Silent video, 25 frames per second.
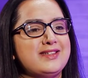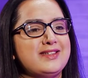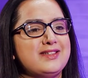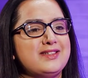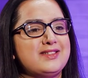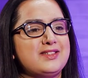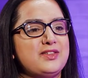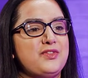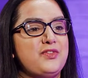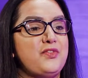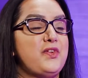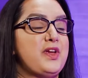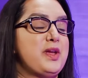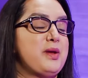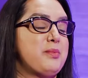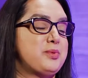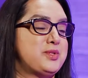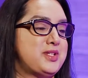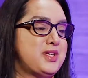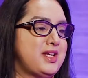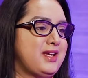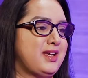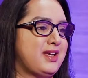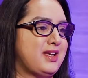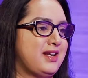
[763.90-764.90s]
Sophia
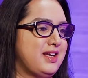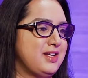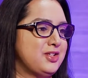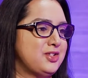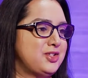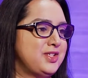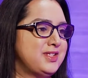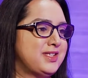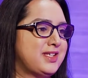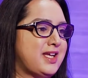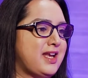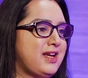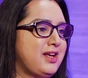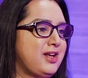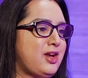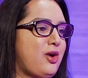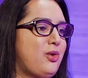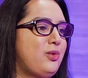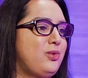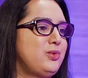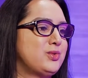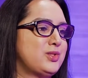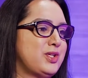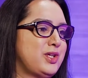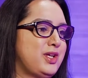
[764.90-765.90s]
particularly, she's getting
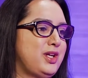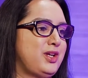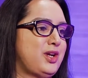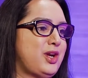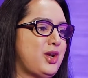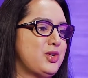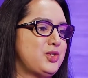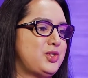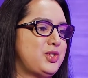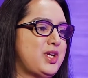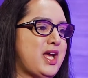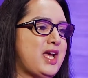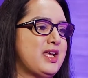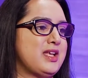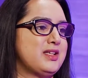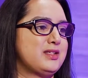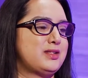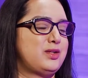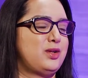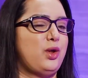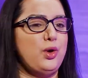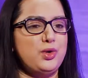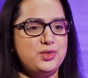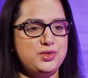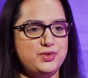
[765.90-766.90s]
older, she has
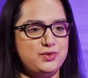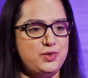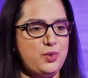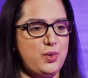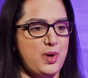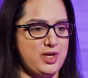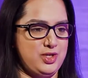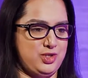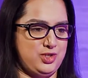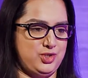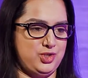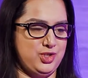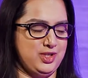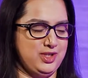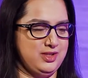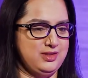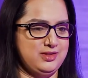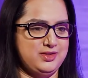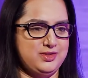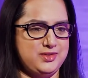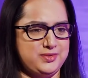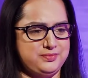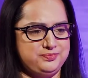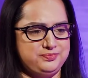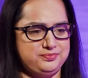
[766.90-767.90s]
lots of
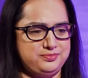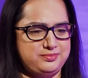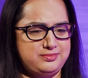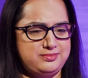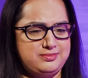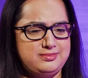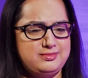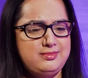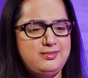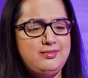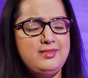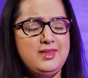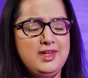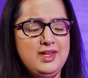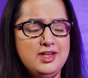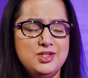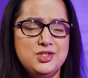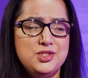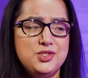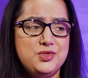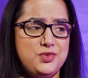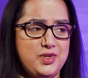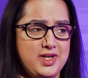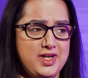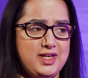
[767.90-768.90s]
questions.
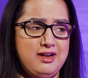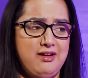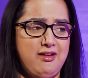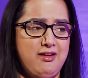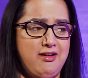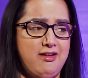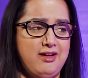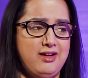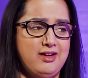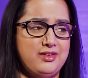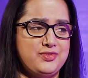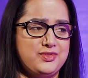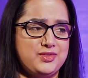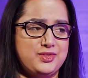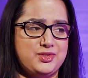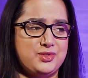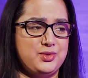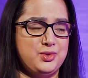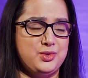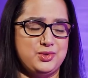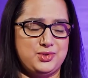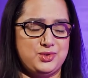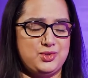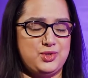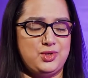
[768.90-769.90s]
She's 3.5. Of
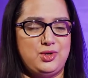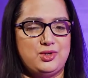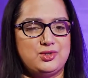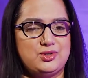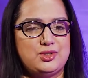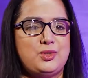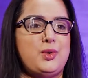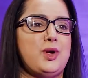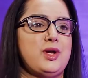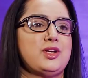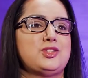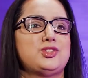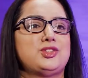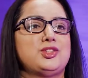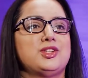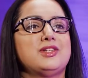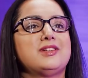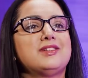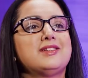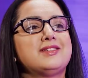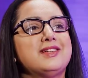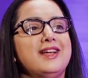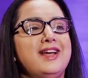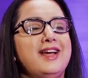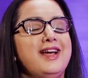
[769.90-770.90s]
course, she's got lots of
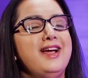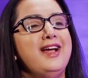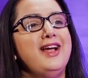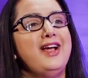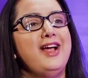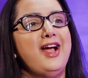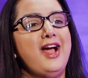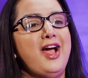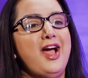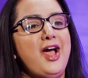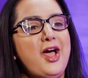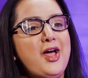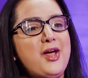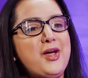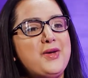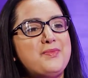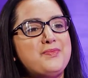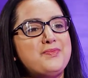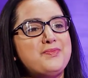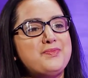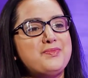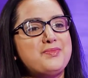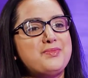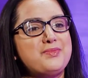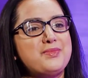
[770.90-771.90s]
questions.
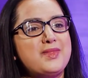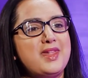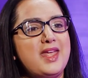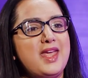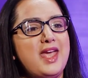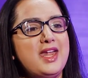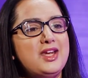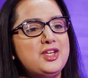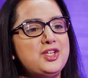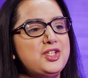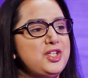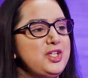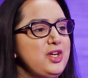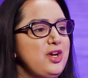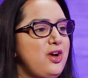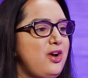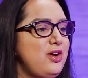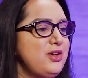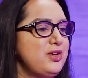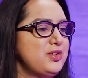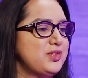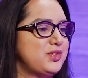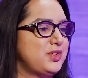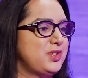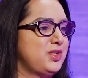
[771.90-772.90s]
And she
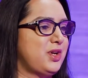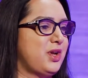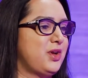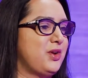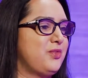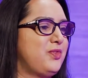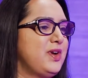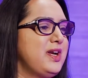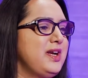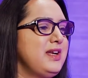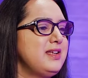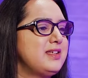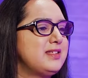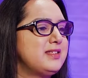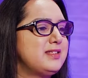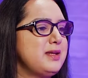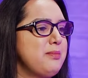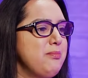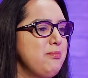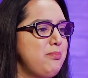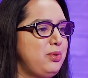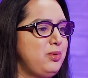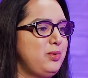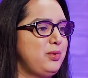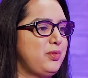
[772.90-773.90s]
asks, really
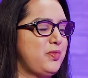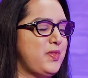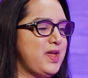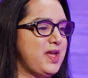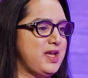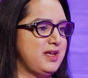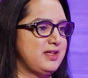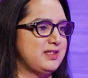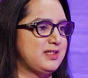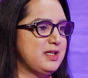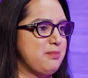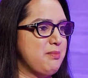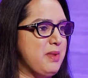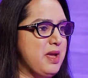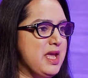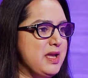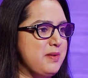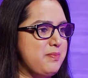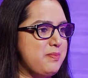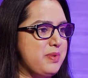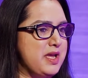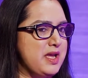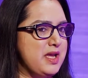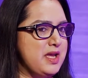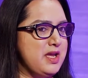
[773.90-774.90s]
simple things that
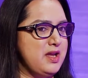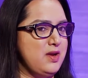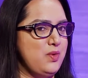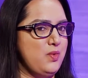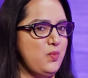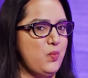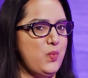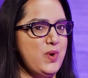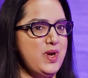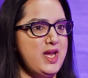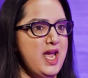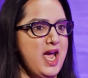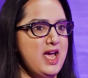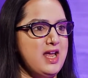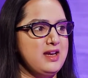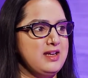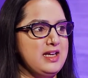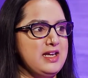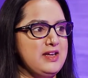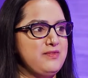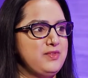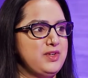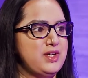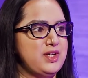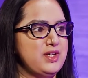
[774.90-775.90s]
maybe we hadn't
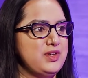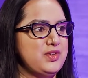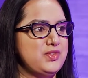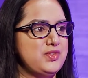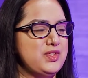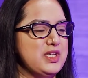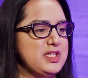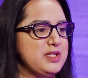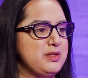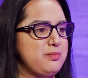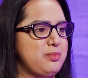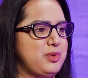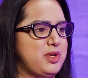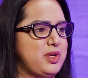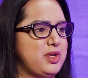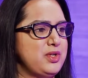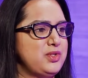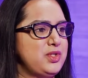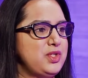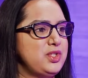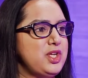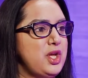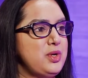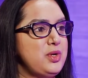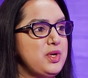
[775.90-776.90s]
even considered because
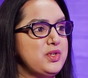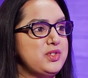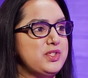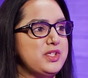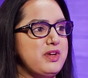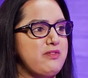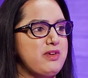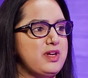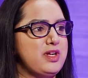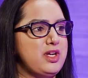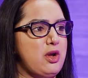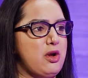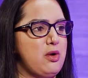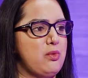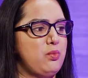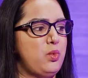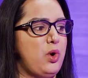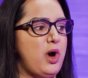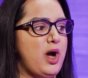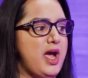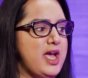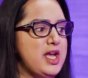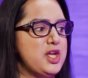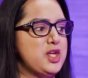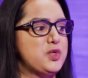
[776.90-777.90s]
you don't necessarily know at
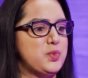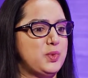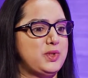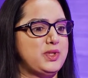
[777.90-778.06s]
what age will